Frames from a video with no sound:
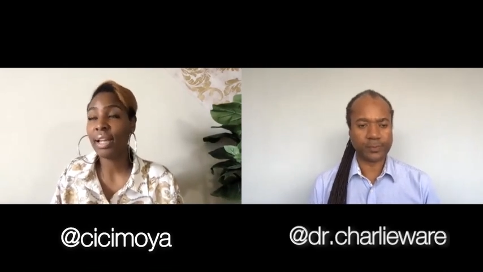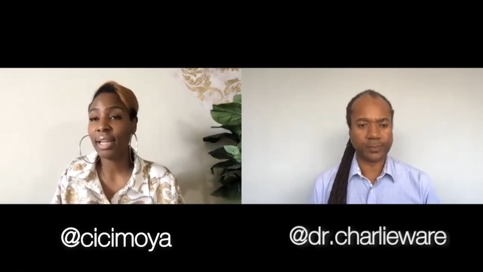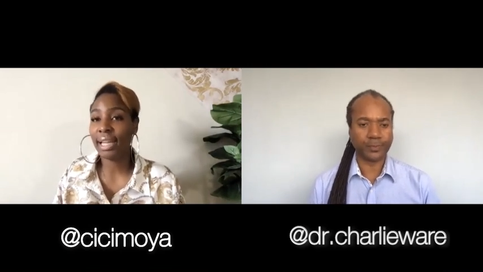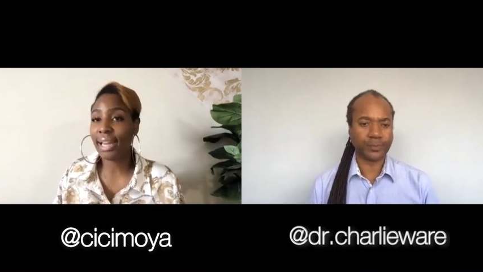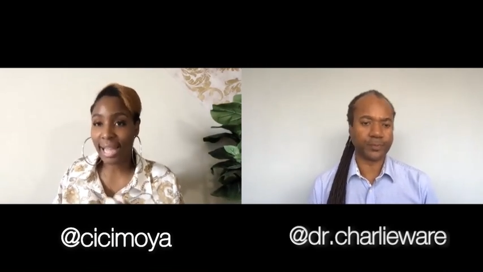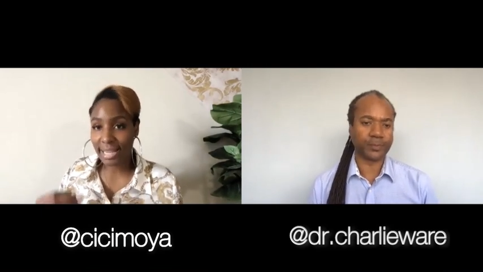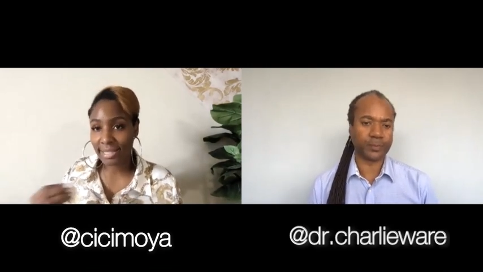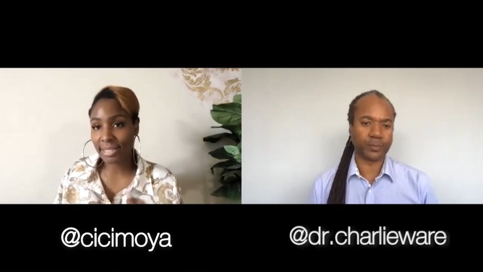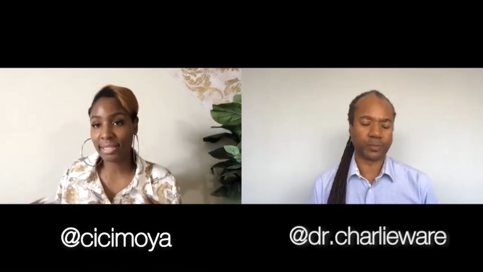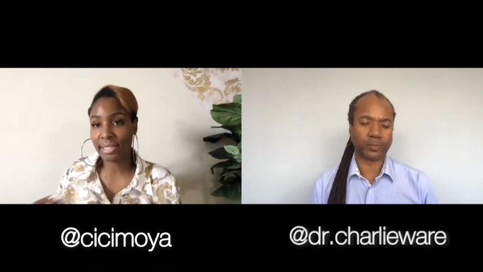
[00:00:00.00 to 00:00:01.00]
Speaker 1: it has
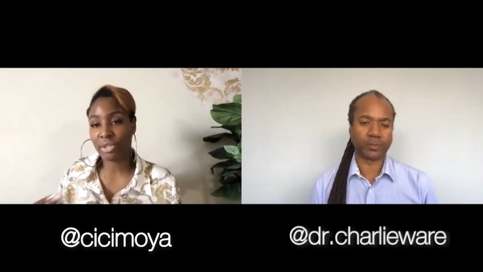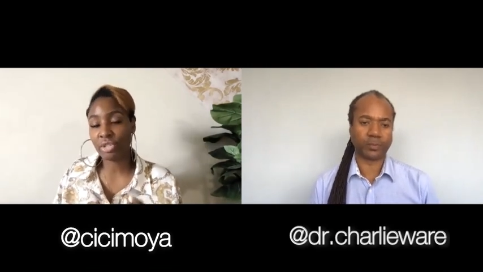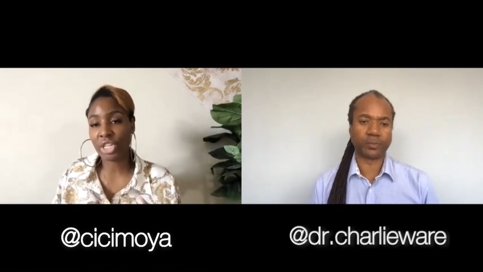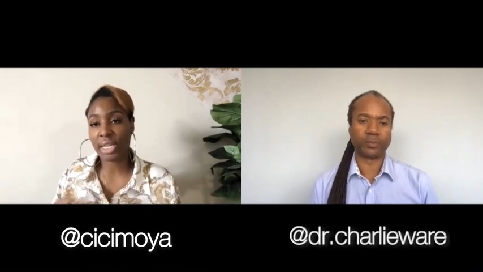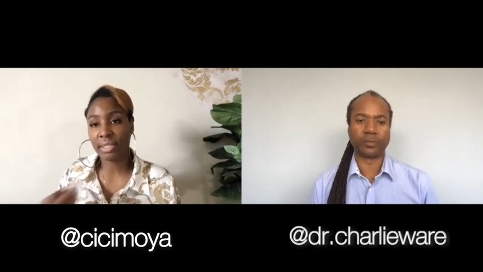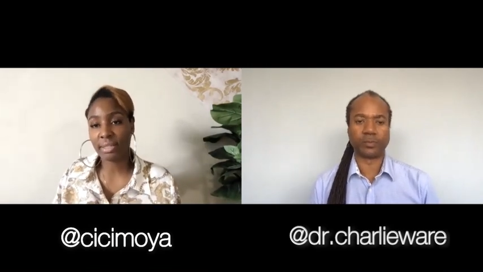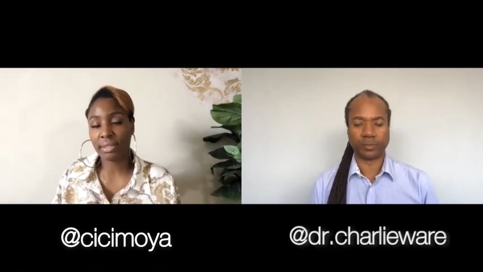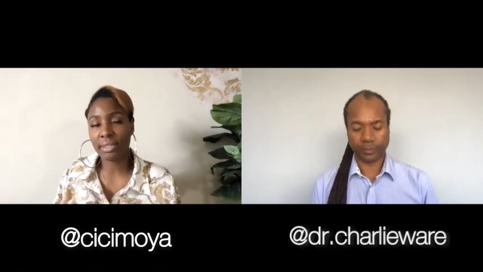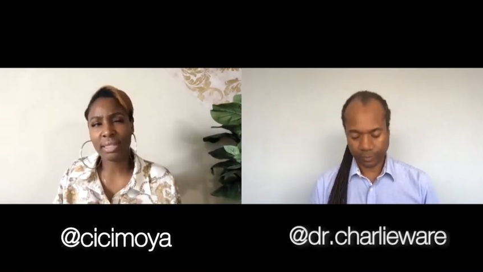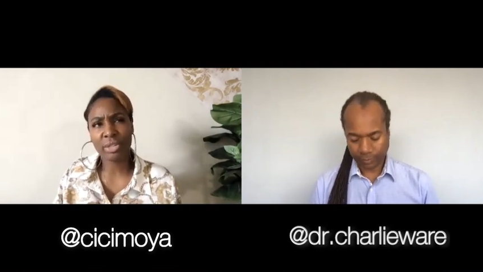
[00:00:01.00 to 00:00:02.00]
this synergist,
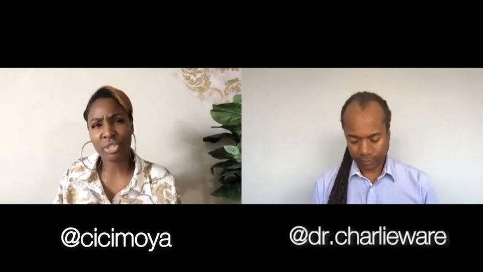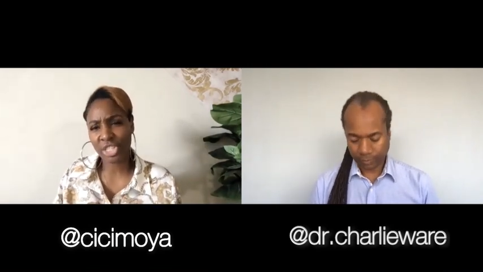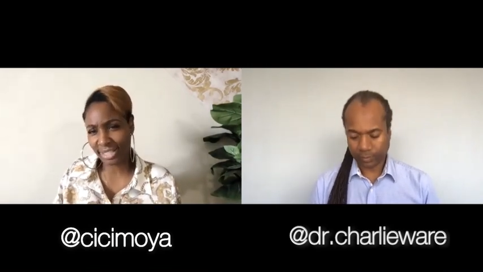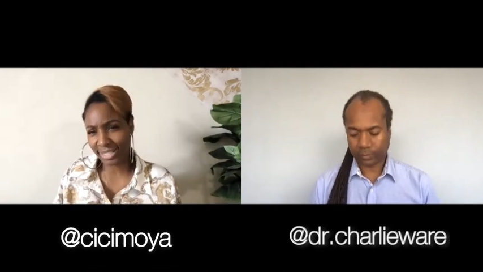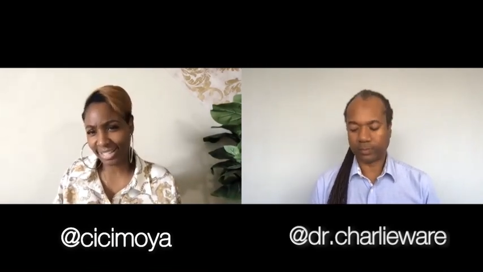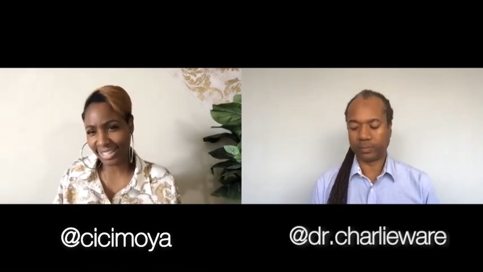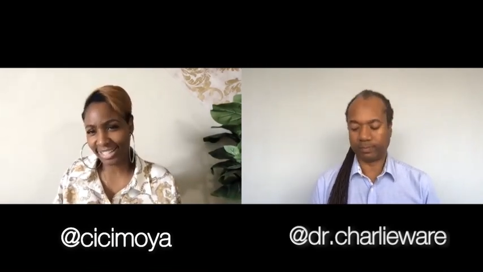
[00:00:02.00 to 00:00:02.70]
synergistic